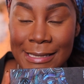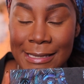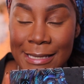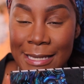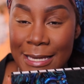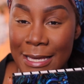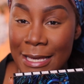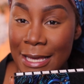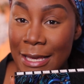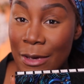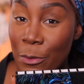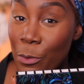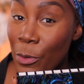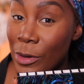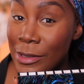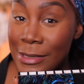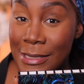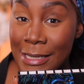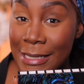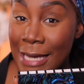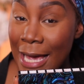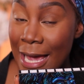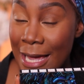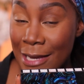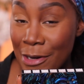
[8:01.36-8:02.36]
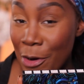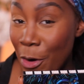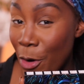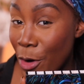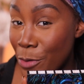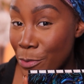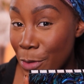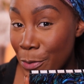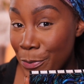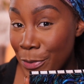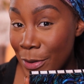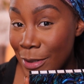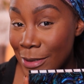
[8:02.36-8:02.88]
the, once again,
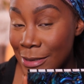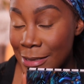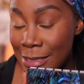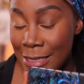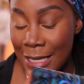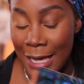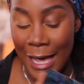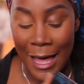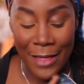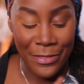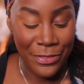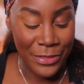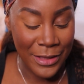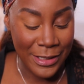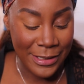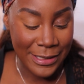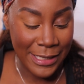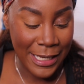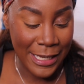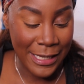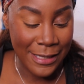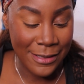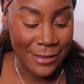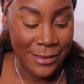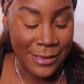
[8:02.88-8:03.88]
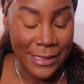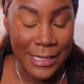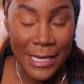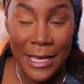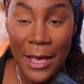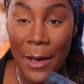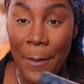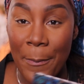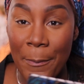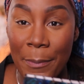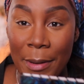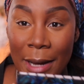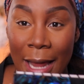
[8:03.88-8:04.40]
Oma Beauty, and this is the
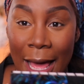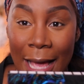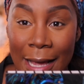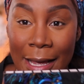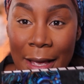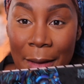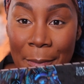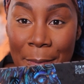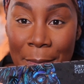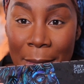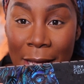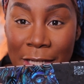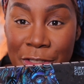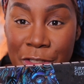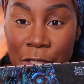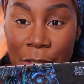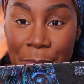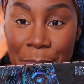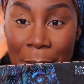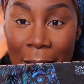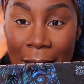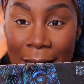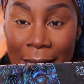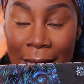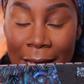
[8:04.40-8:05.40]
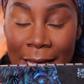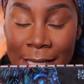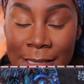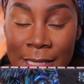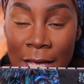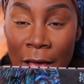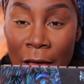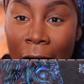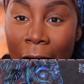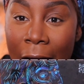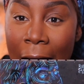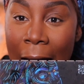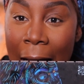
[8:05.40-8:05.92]
Black Magic palette.
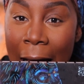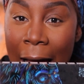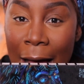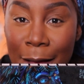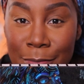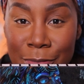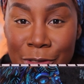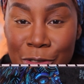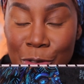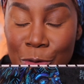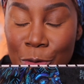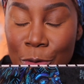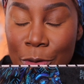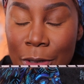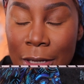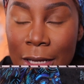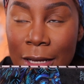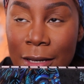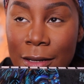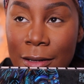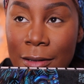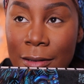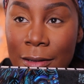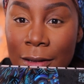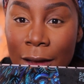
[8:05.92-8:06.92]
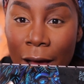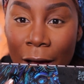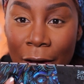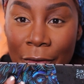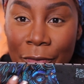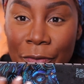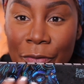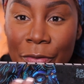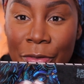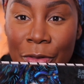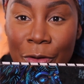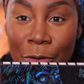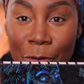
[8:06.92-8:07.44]
I absolutely
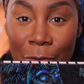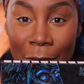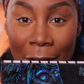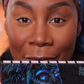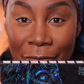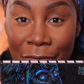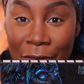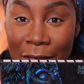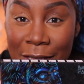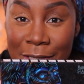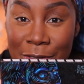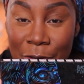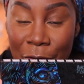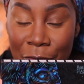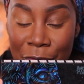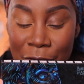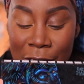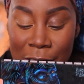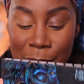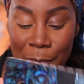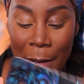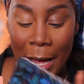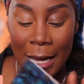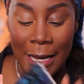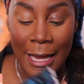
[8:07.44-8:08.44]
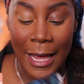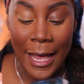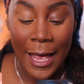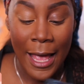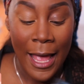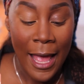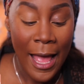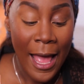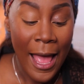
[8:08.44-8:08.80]
love the graphics of this palette.